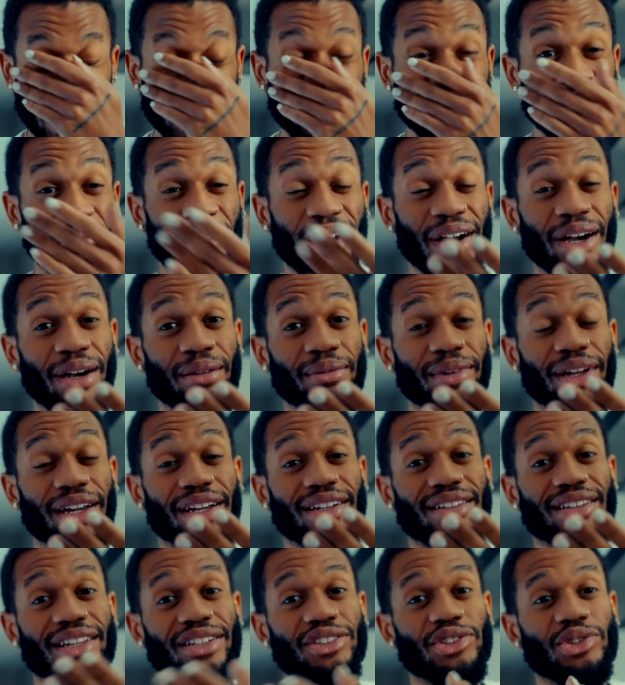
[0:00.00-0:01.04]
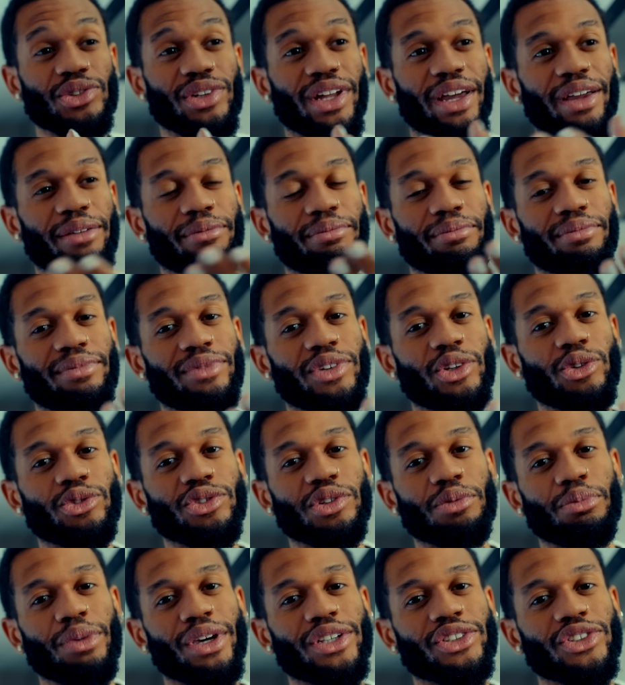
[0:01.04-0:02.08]
like your mom like let you like use
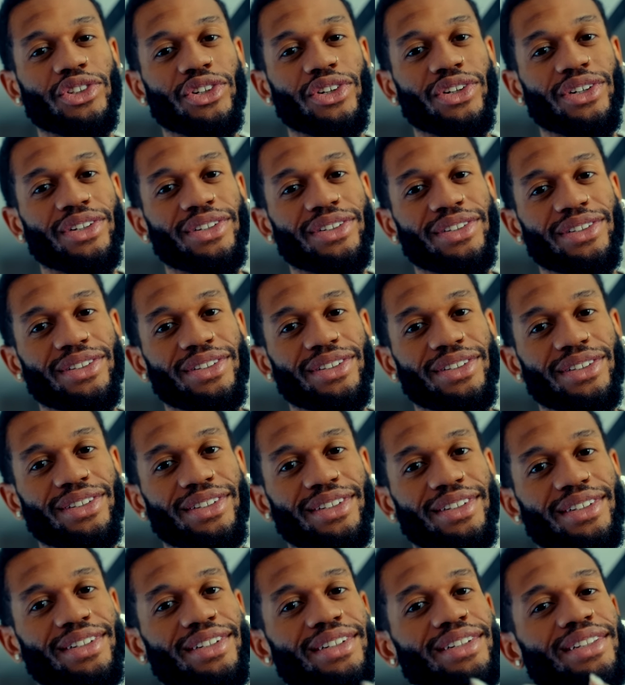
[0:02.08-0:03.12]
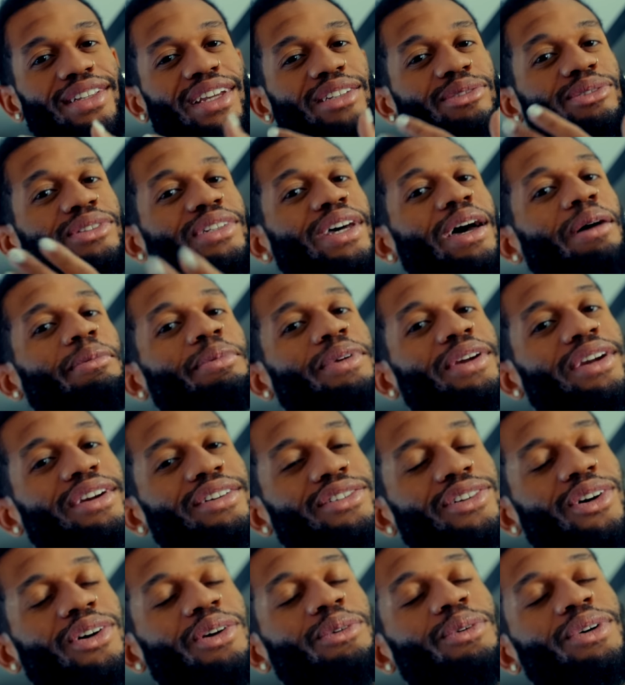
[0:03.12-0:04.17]
the mixer? That's what's happening here.
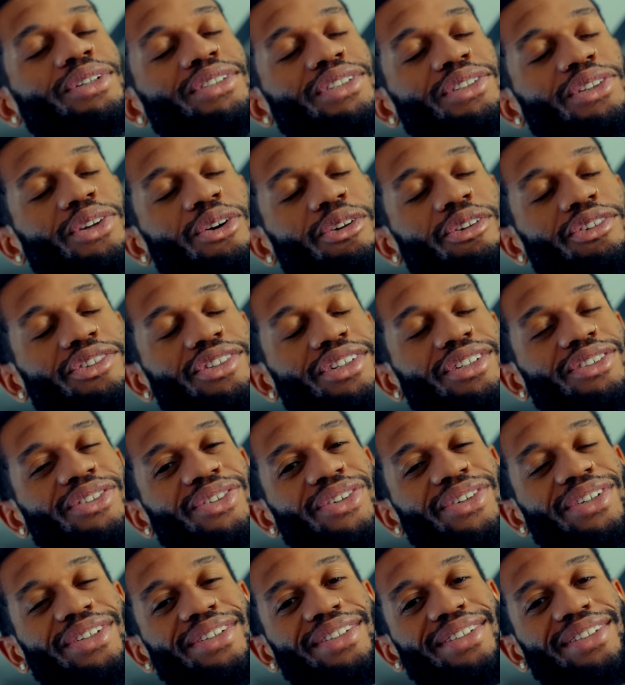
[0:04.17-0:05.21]
Tony wants to throw the cheese on.